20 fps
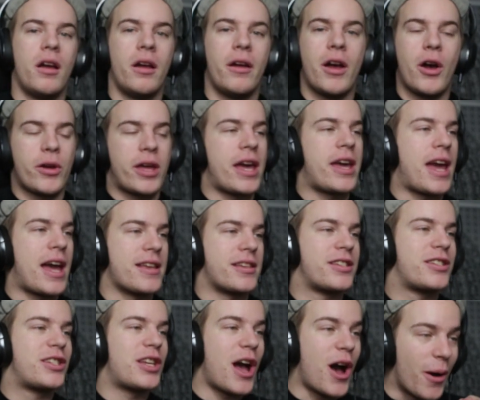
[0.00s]
Okay guys,
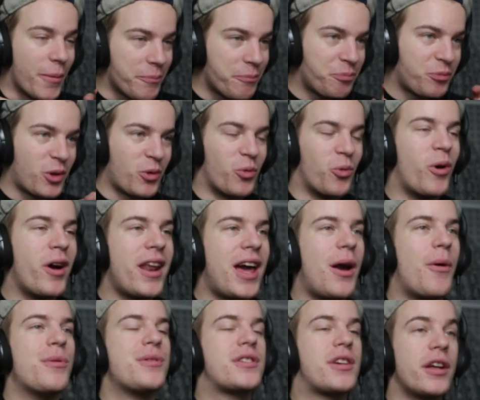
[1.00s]
so what
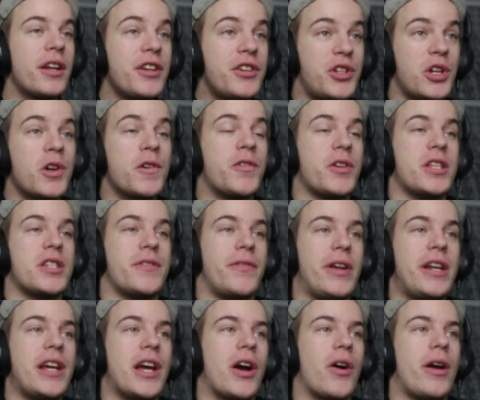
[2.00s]
I was gonna do for this
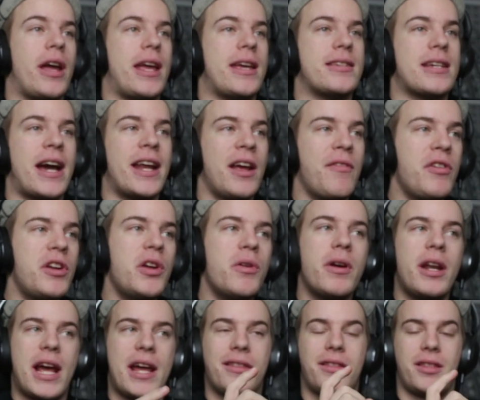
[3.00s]
video is I never knew
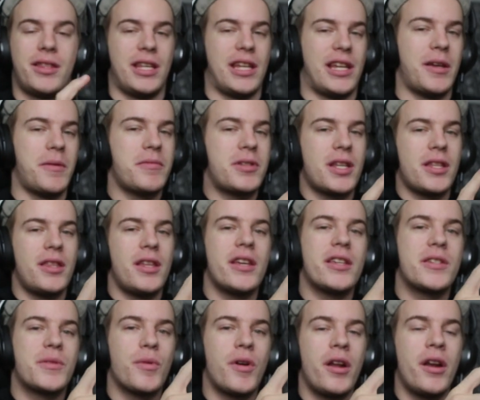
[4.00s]
it had themes in
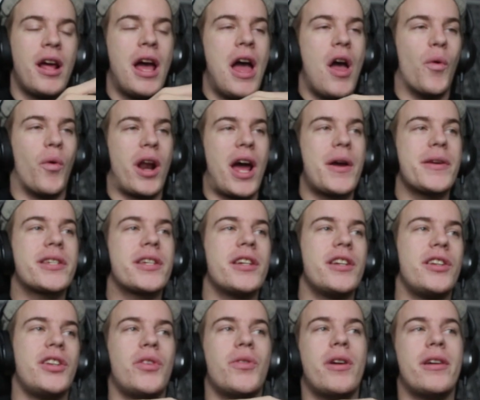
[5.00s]
this one. What I was gonna
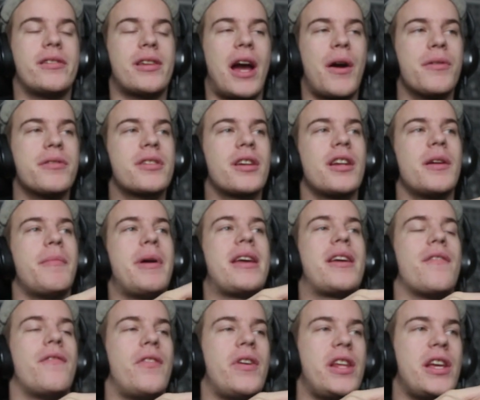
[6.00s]
do is I was gonna make
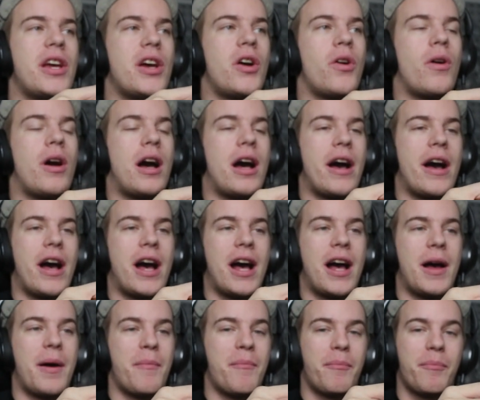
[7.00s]
a video
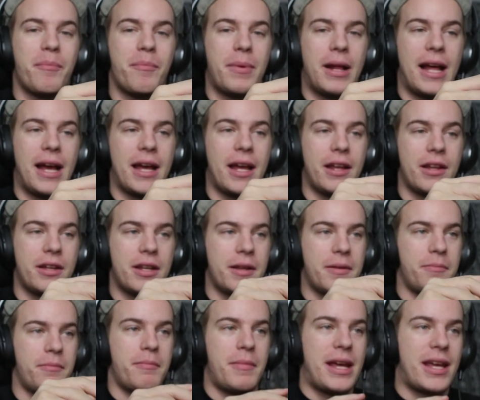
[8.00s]
um, uh, uh
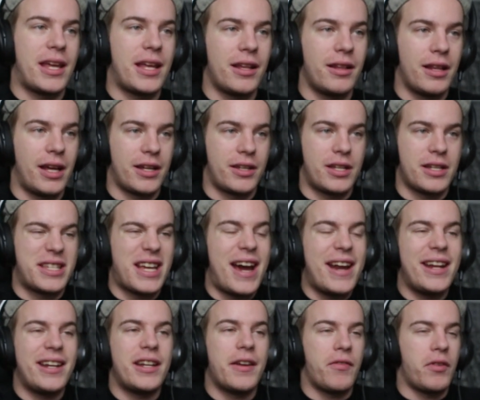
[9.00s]
making like
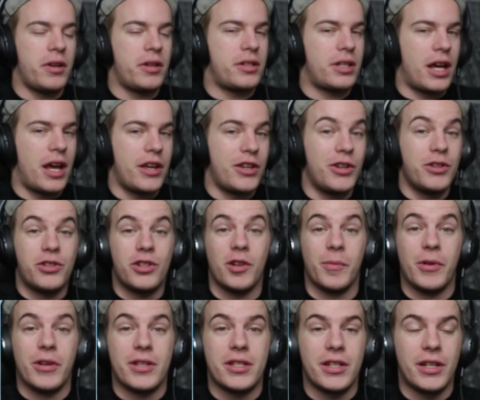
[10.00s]
designing different uh,
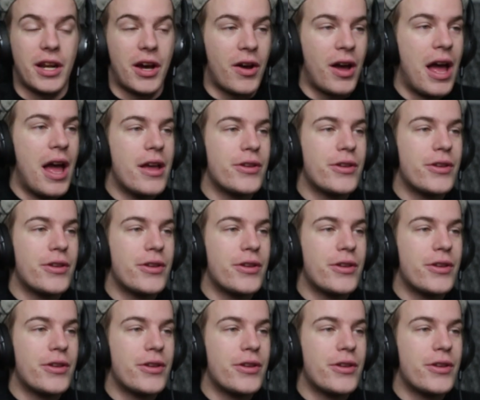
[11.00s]
YouTubers, you know.